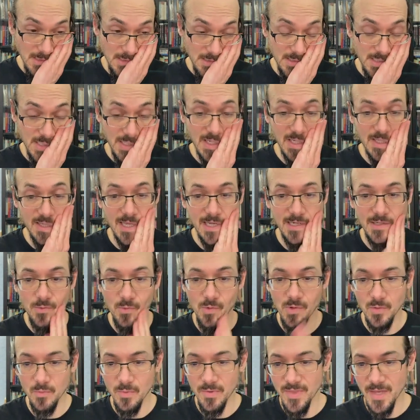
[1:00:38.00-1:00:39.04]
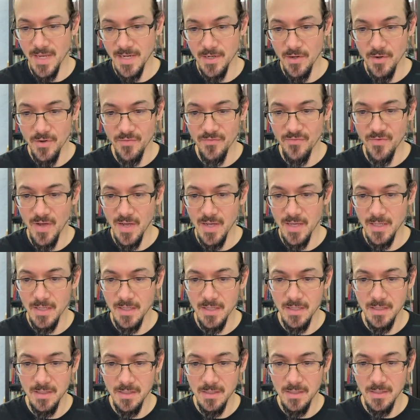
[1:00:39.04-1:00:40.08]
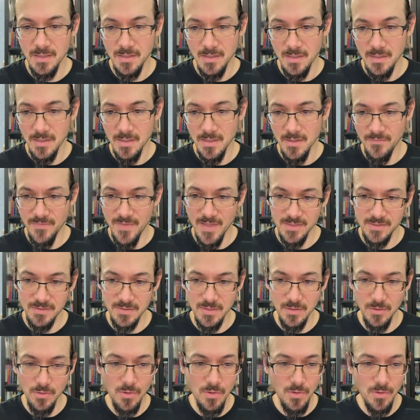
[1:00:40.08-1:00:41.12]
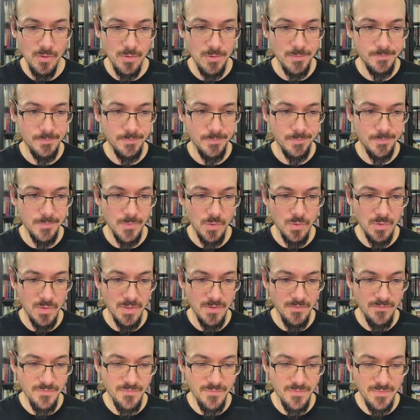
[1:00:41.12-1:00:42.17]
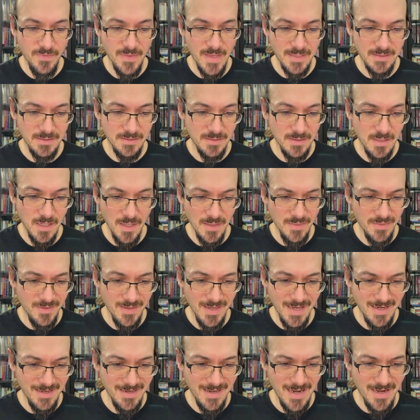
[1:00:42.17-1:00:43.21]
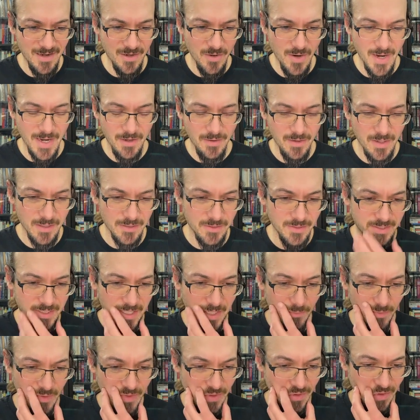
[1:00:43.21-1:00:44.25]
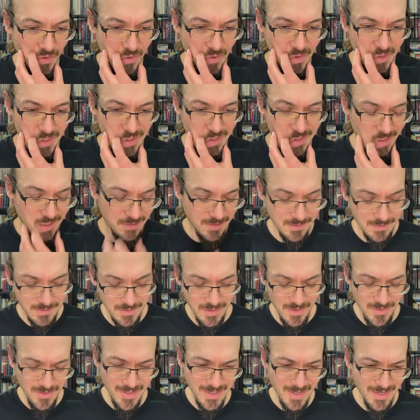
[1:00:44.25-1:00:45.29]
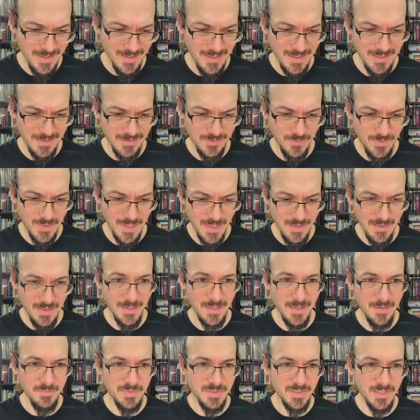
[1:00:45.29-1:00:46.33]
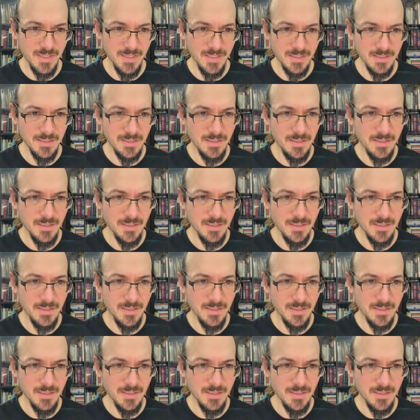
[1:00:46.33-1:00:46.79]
get that to work with iNotify, if that's the goal, or if that's not. I don't know. I don't understand what the goal is. Sorry, that's what I think I'm saying.